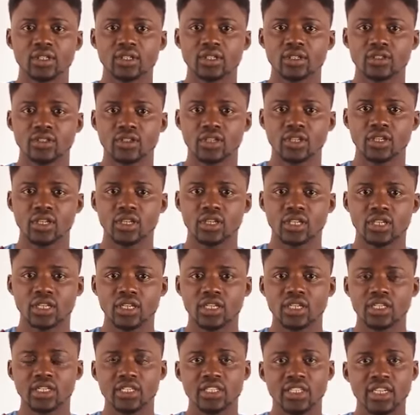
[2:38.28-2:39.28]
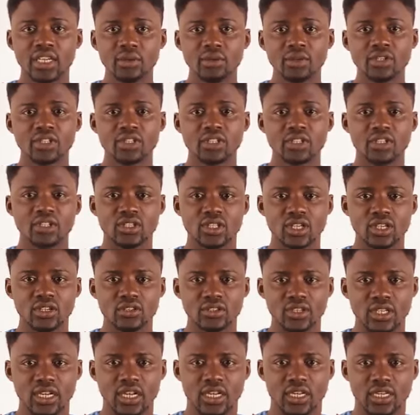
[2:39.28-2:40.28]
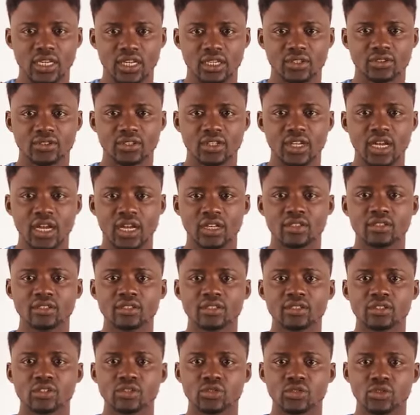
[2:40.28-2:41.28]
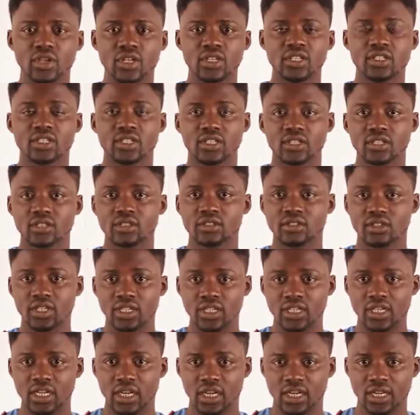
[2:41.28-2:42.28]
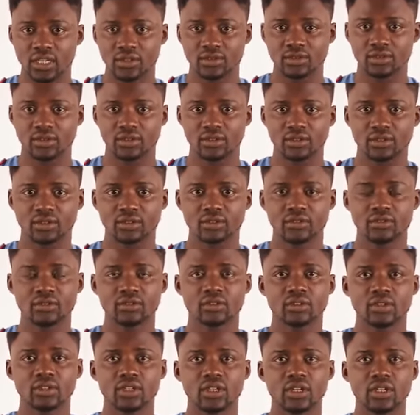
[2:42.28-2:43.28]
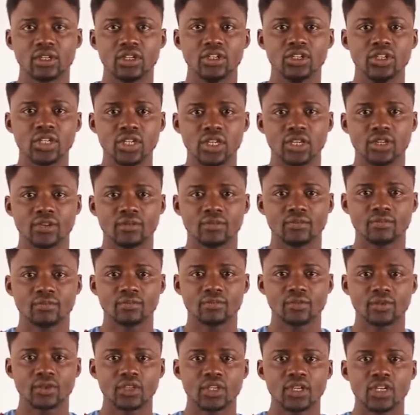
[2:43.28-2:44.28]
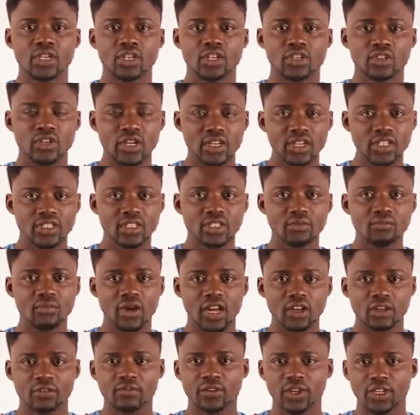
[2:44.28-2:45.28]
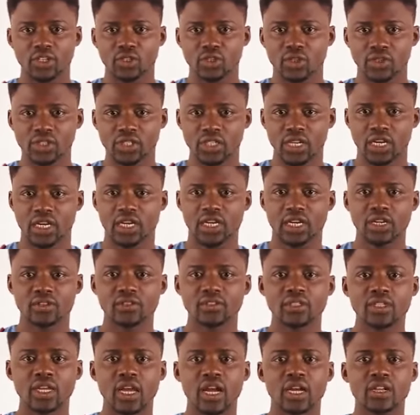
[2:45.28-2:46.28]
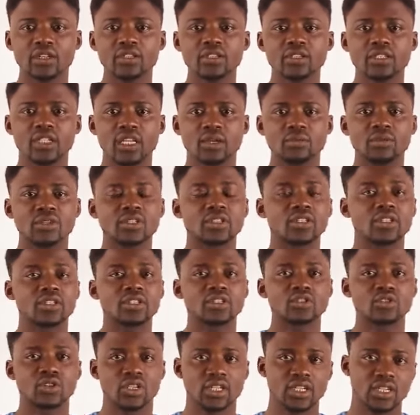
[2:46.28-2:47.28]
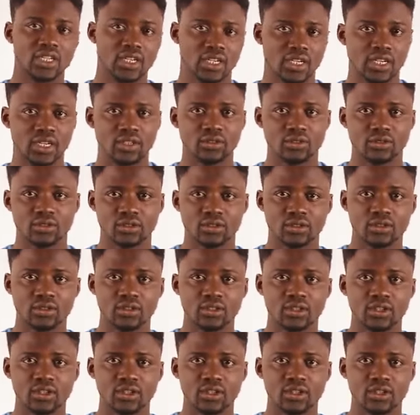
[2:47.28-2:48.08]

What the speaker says: C. Debiting sales accounts and crediting trading accounts, D. Crediting manufacturing accounts and debiting trading accounts.